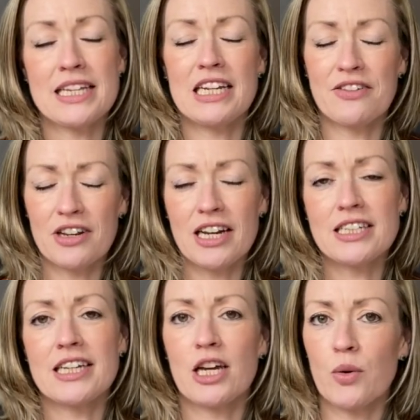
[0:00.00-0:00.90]
And if you'd like
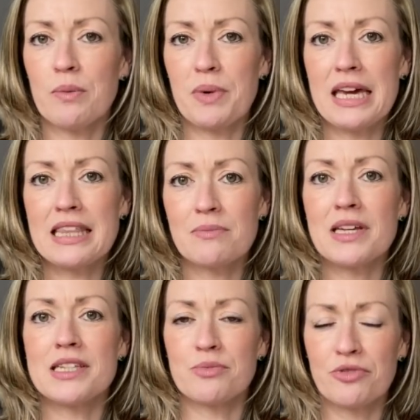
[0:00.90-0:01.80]
to take a quick peek at them,
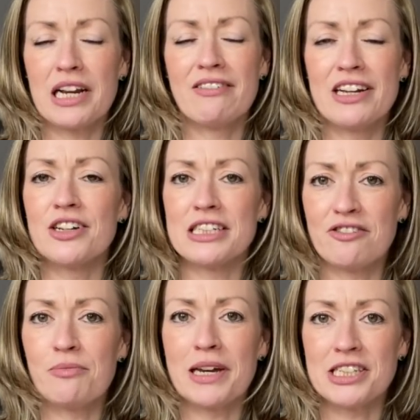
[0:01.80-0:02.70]
there's some really, really good
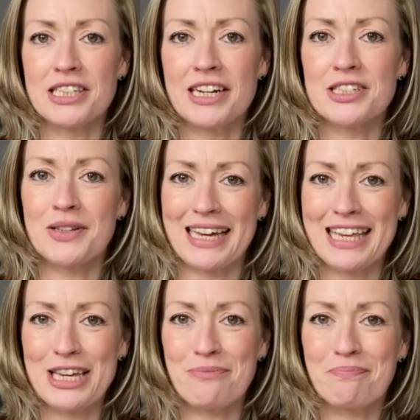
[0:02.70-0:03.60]
information there. So
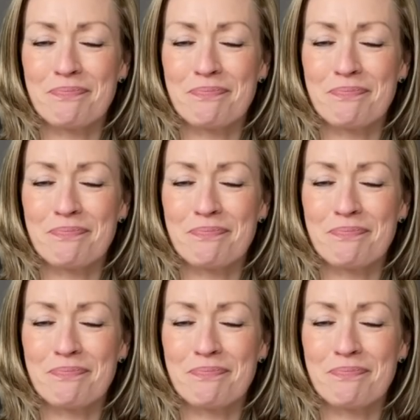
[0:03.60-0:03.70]
thank you.